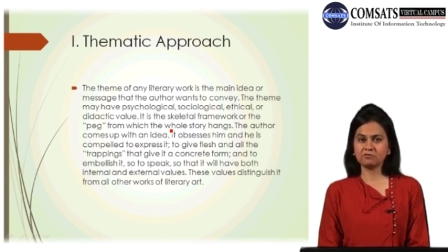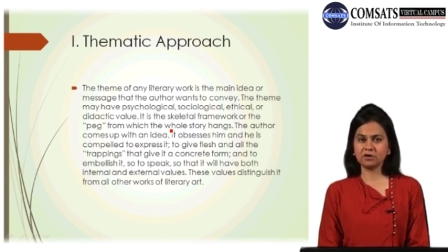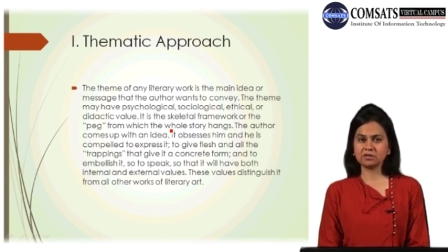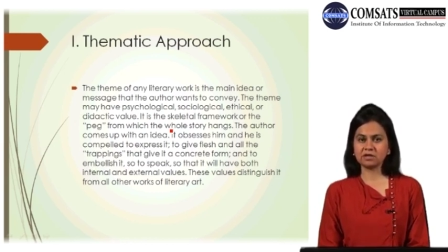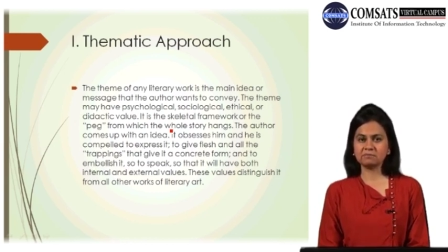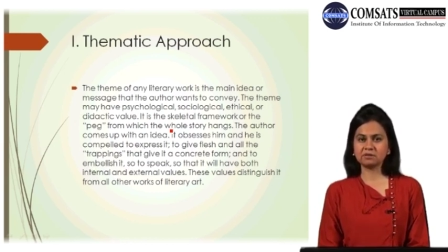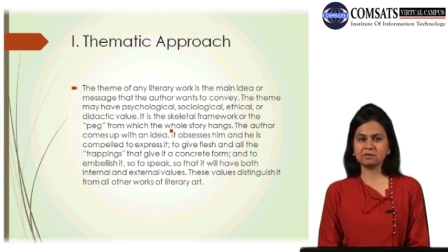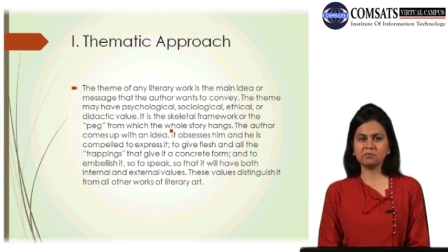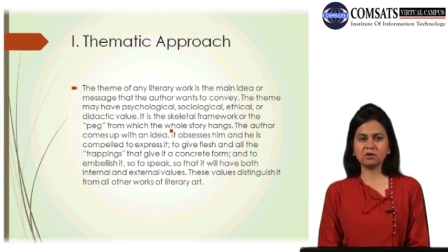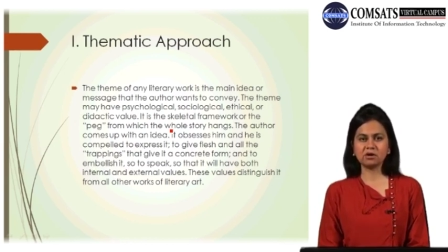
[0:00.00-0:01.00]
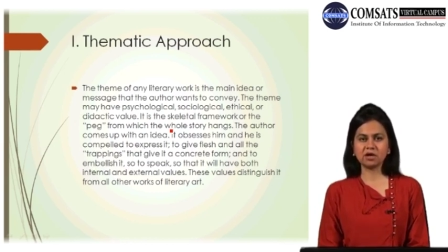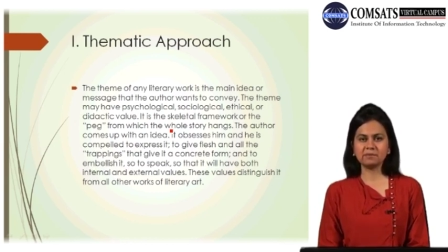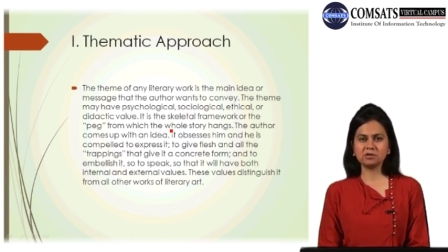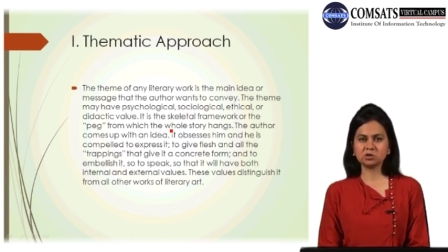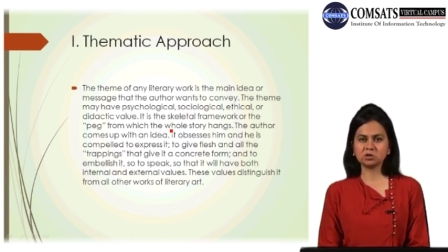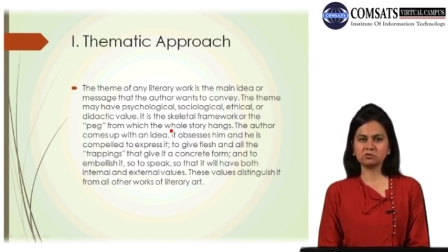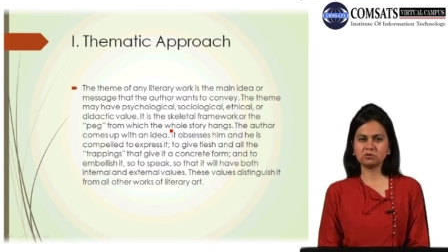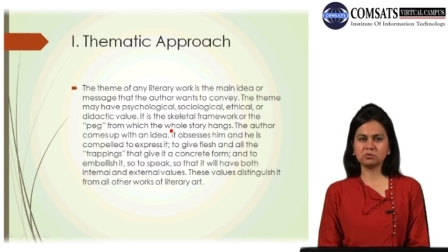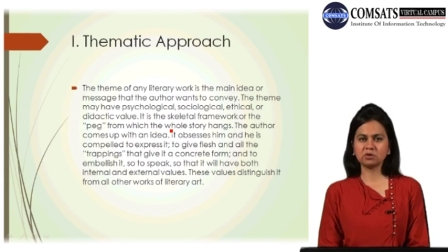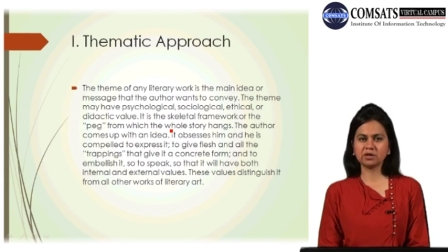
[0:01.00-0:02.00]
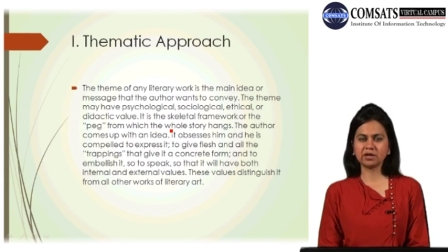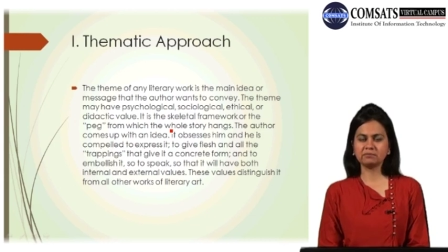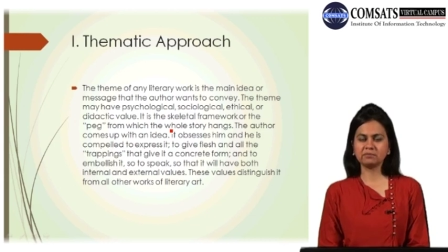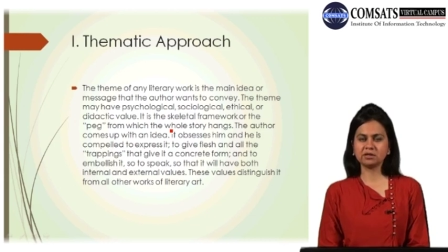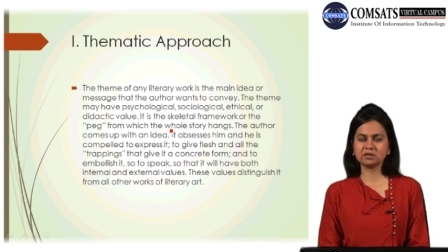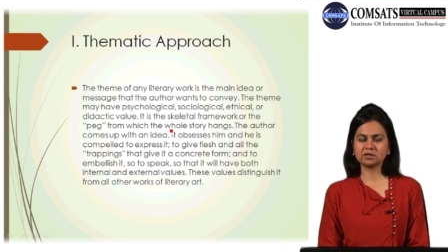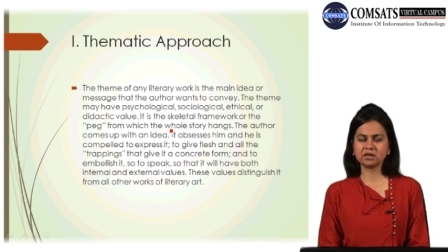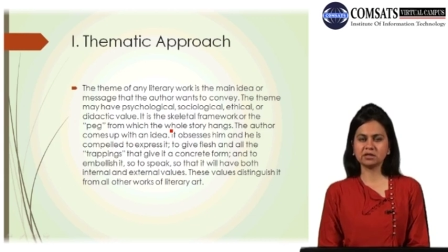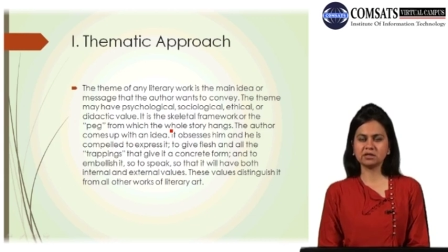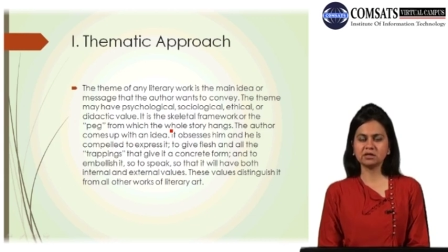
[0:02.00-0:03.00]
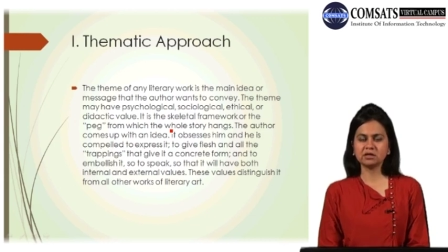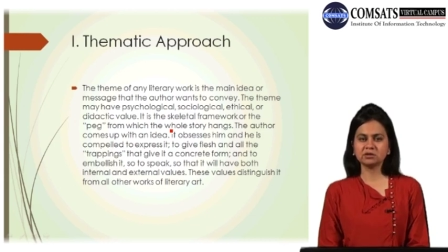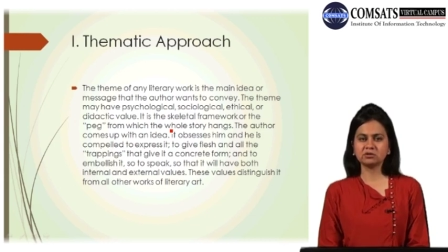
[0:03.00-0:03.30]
For example, the moral dimension of the work can be studied